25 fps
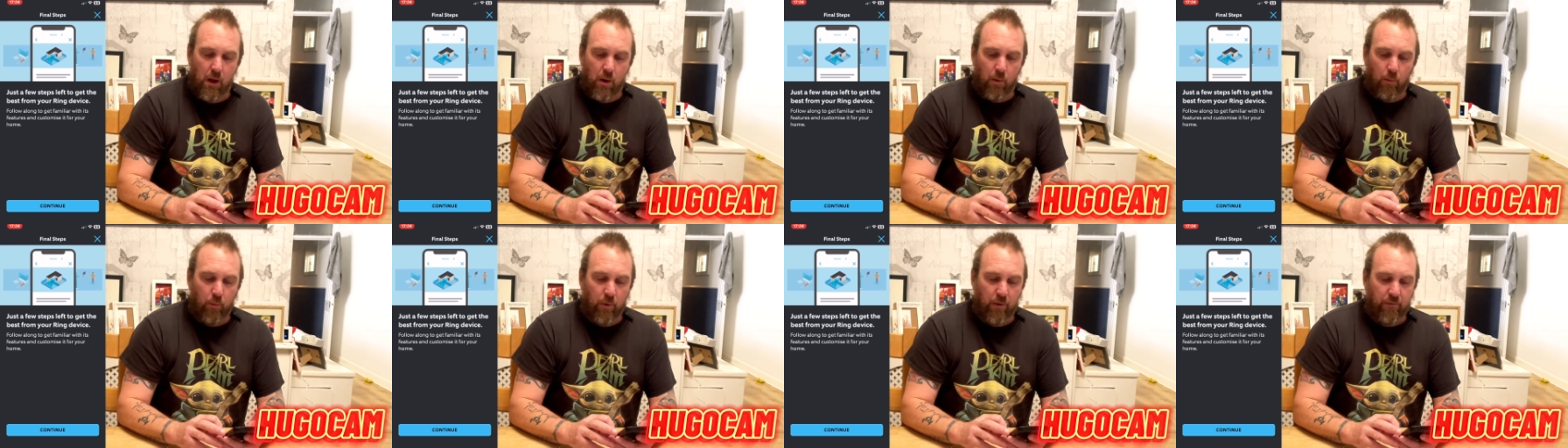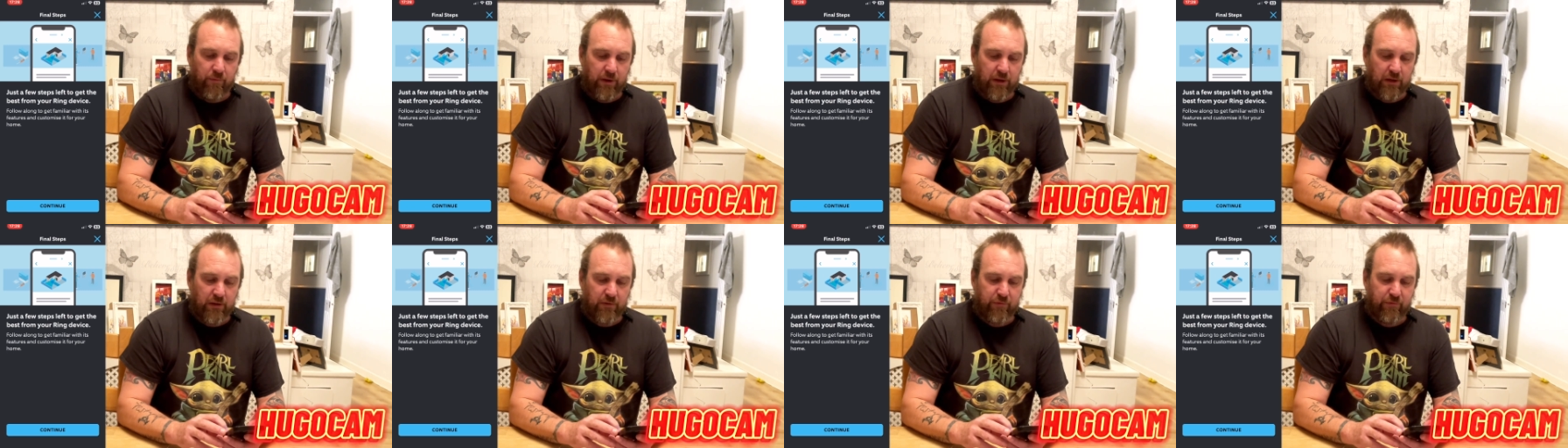with
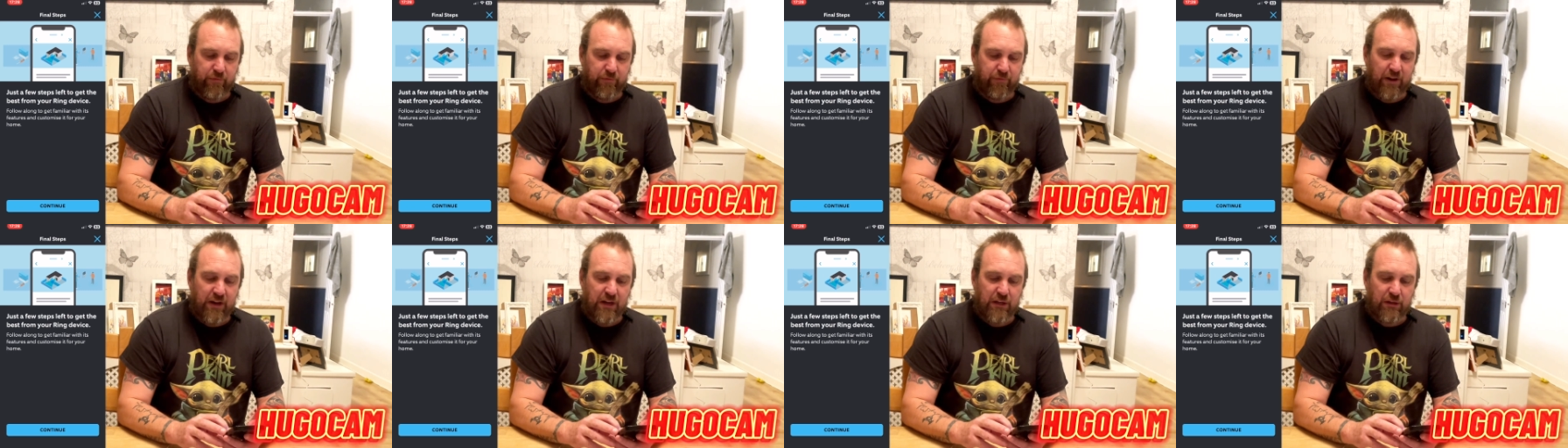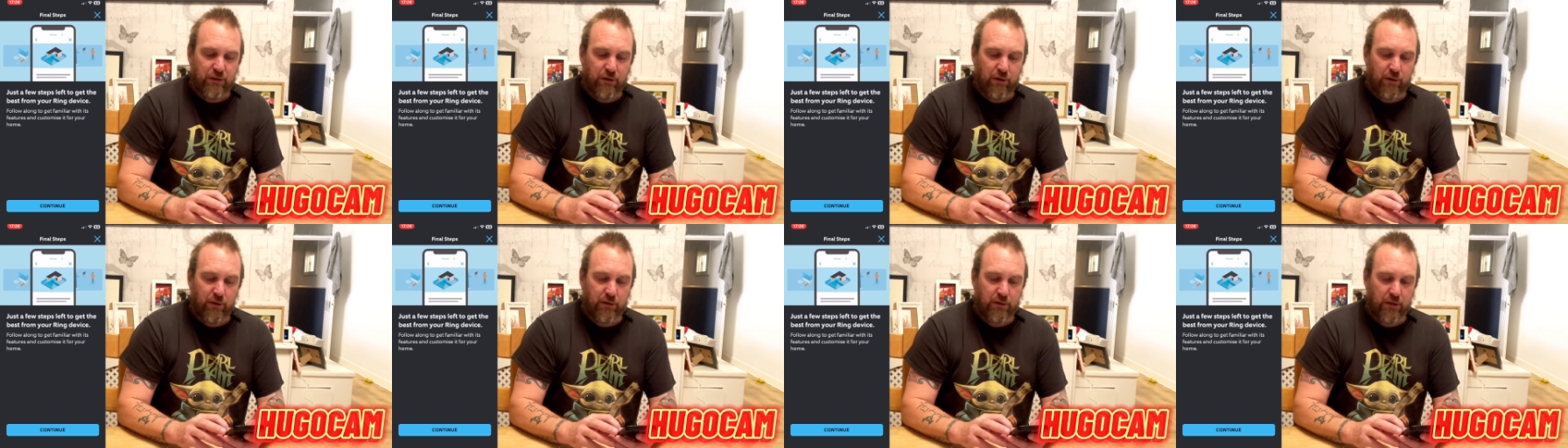its
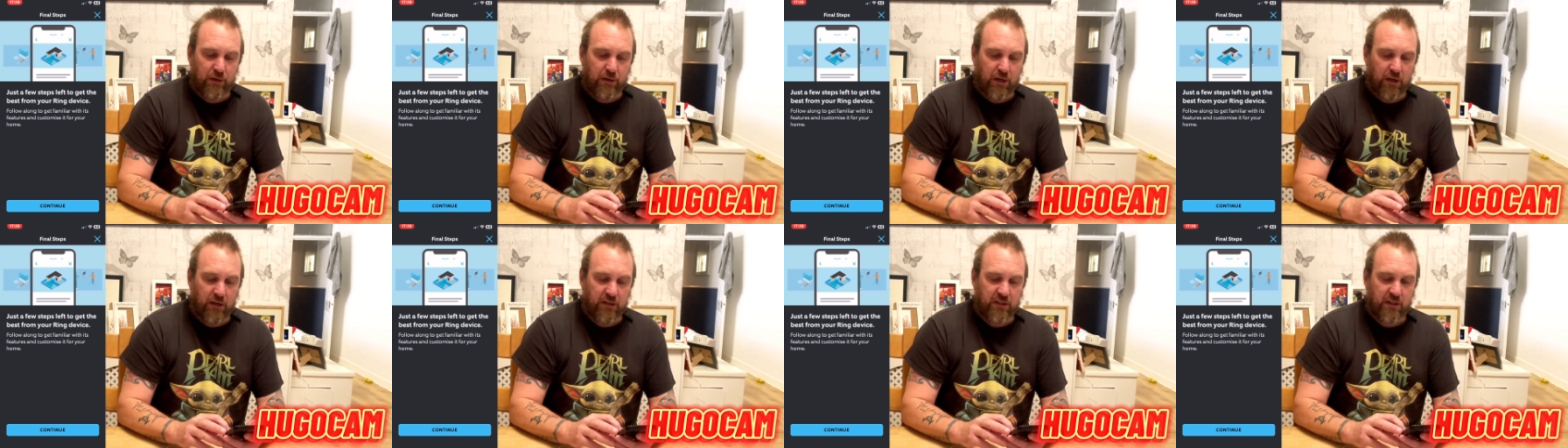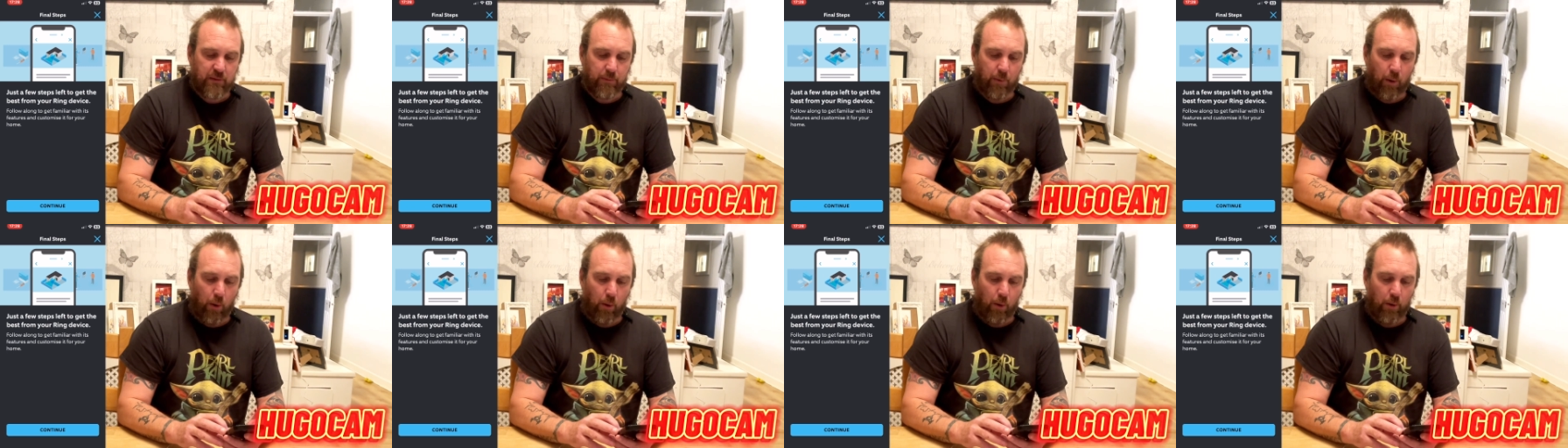features and
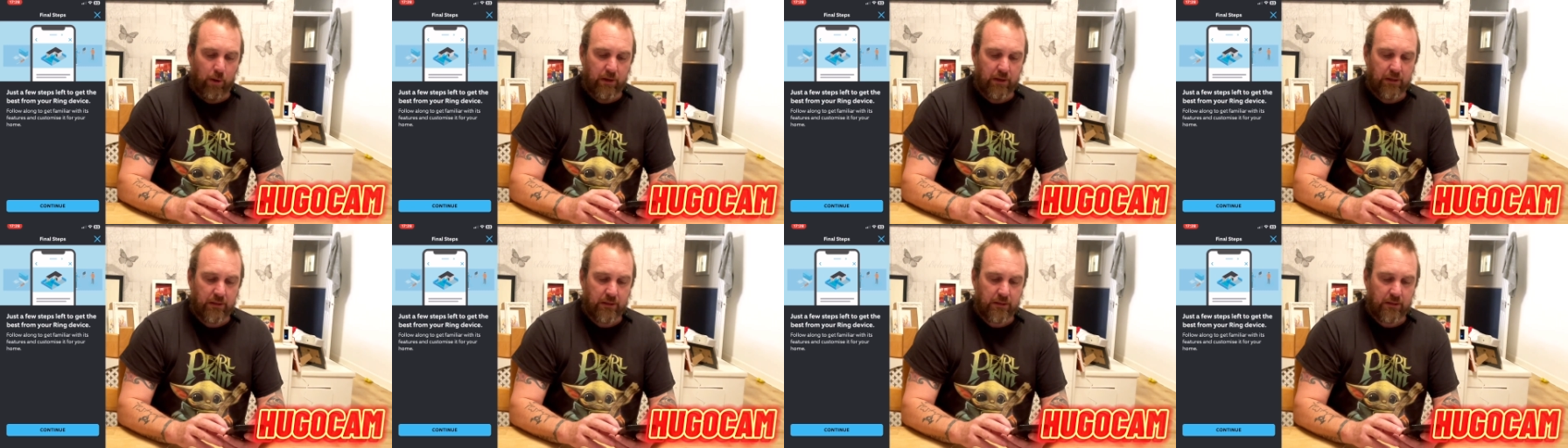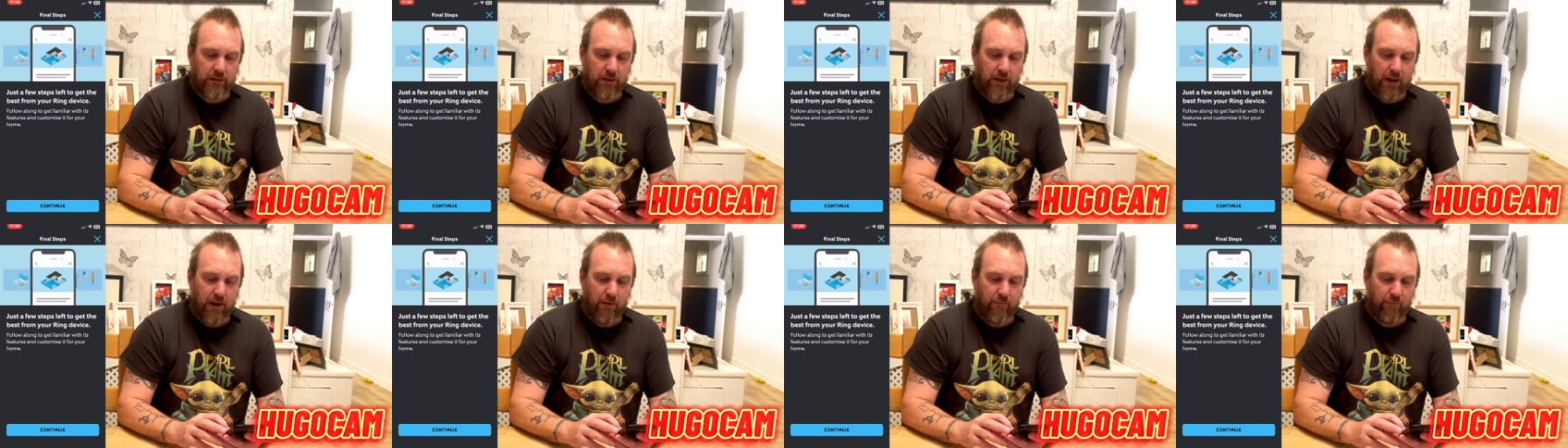customise
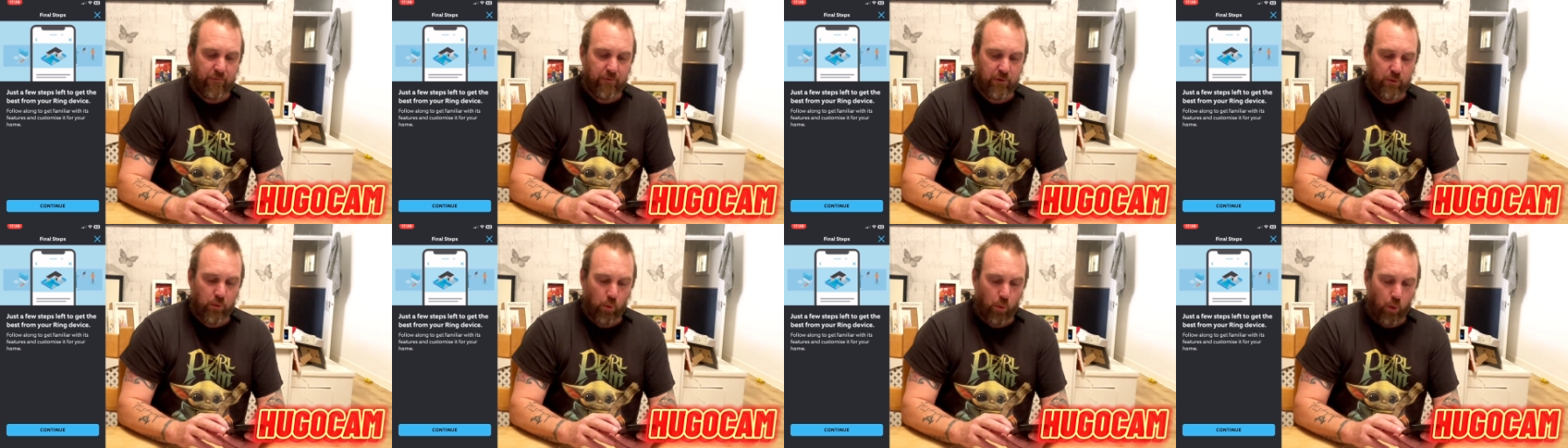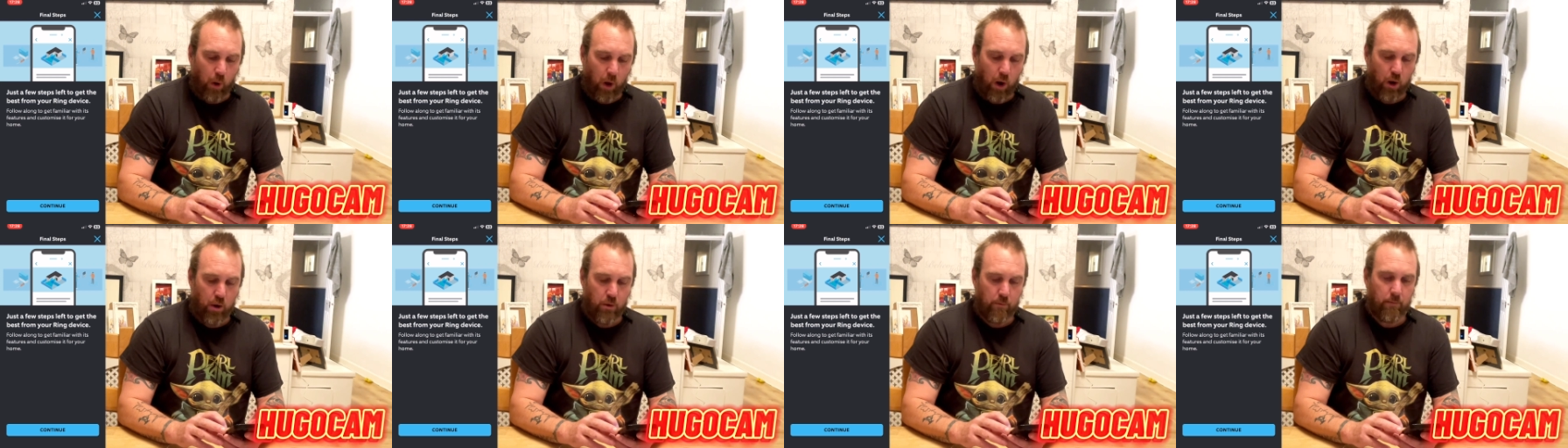it for your
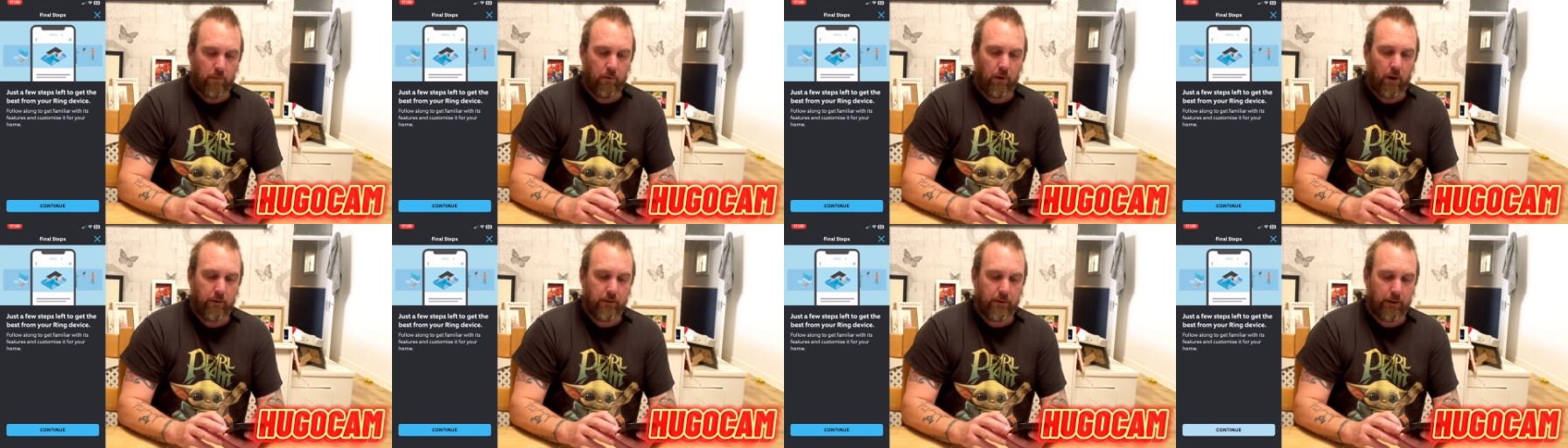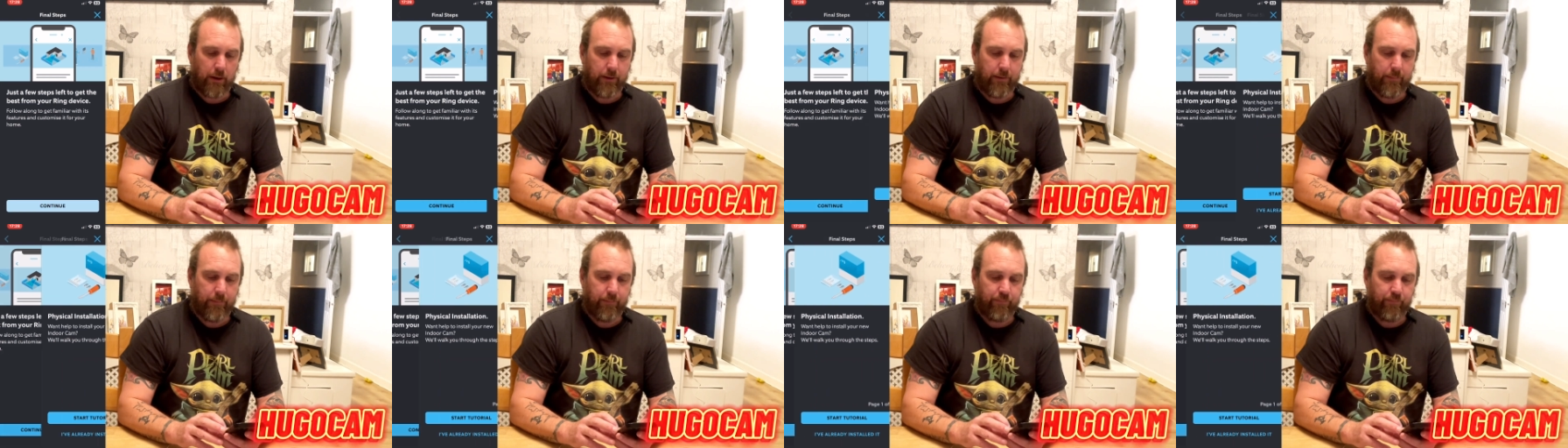home. Okay.